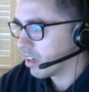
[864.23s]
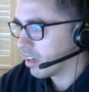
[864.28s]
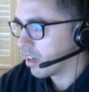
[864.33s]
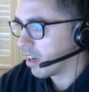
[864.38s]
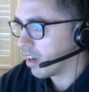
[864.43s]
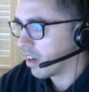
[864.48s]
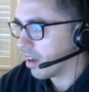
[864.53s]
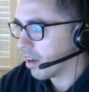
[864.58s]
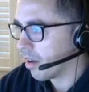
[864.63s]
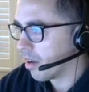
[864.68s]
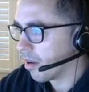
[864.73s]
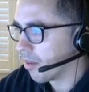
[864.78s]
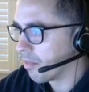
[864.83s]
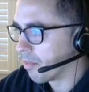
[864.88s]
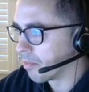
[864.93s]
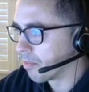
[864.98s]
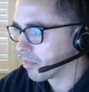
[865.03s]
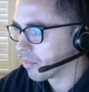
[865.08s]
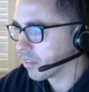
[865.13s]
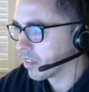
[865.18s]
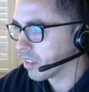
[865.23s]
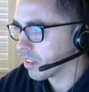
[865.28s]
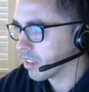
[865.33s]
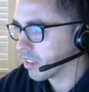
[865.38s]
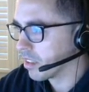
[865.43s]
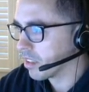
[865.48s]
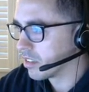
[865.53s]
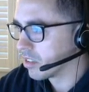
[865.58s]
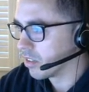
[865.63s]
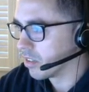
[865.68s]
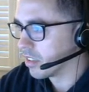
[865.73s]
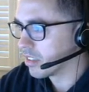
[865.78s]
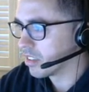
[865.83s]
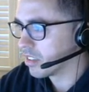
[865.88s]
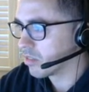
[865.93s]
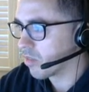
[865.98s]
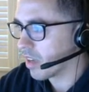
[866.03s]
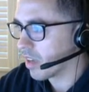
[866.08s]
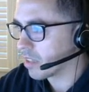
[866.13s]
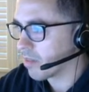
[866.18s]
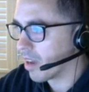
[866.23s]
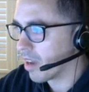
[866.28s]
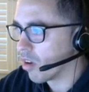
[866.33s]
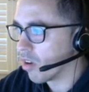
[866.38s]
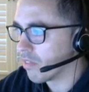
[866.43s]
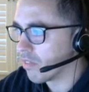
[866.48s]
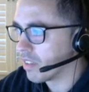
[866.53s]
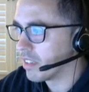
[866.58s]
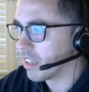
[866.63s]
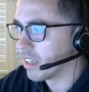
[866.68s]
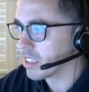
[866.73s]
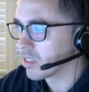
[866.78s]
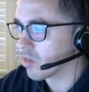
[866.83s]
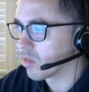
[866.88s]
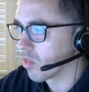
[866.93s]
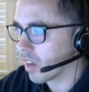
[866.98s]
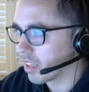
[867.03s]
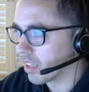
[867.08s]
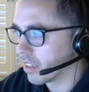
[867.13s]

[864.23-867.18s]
So this is ranked by OF Index for right